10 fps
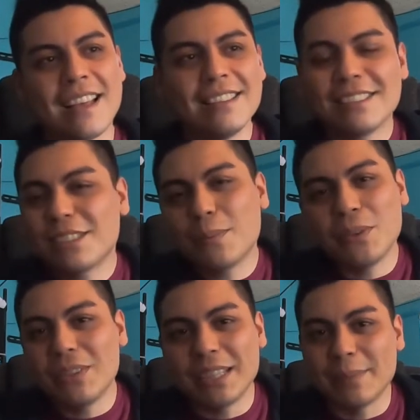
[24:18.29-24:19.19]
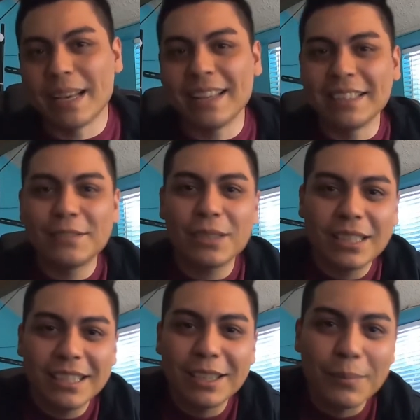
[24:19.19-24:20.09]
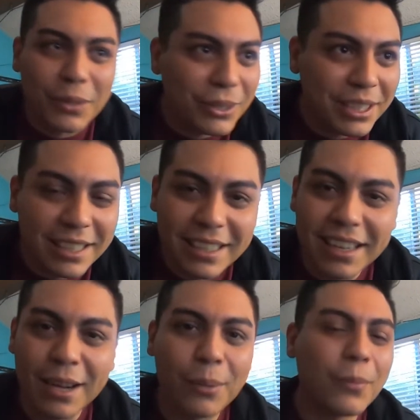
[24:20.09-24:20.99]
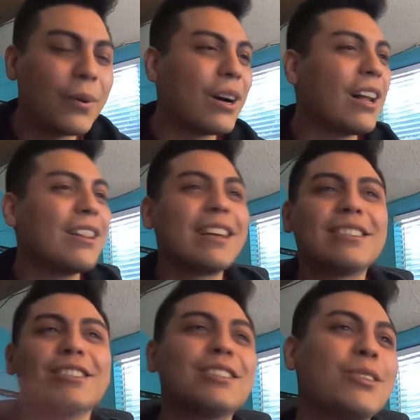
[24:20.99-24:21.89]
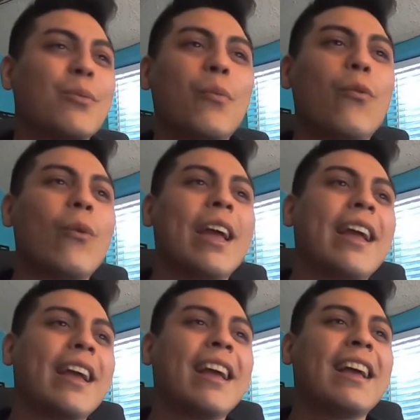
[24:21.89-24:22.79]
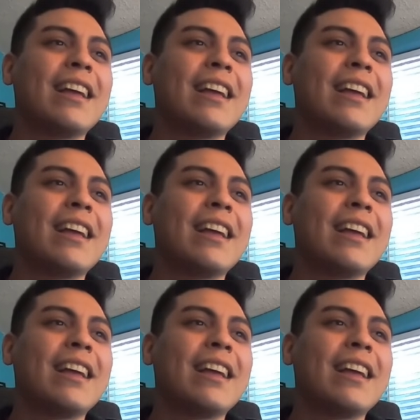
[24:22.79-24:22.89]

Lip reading: and this community, man, this fucking community, how like just the way,